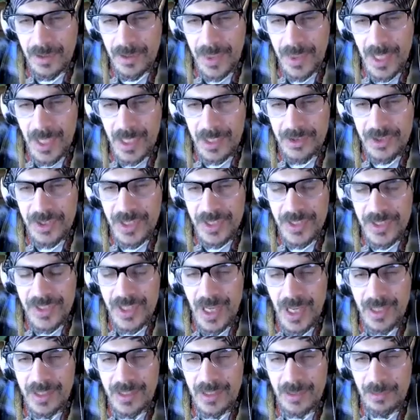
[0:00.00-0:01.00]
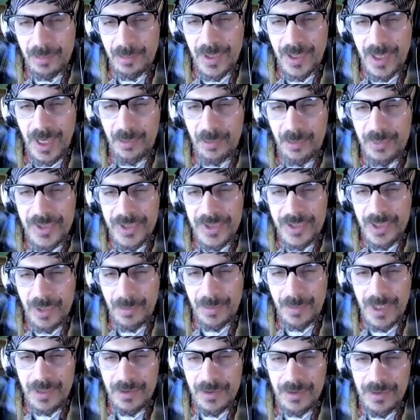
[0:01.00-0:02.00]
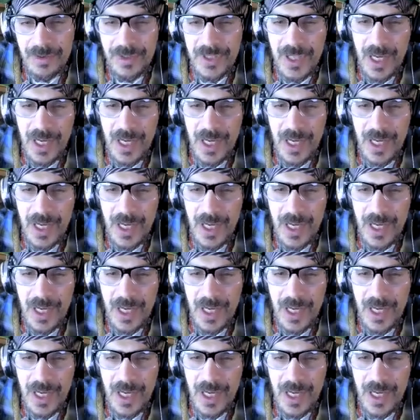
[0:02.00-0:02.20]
then she's not going to put up with somebody who's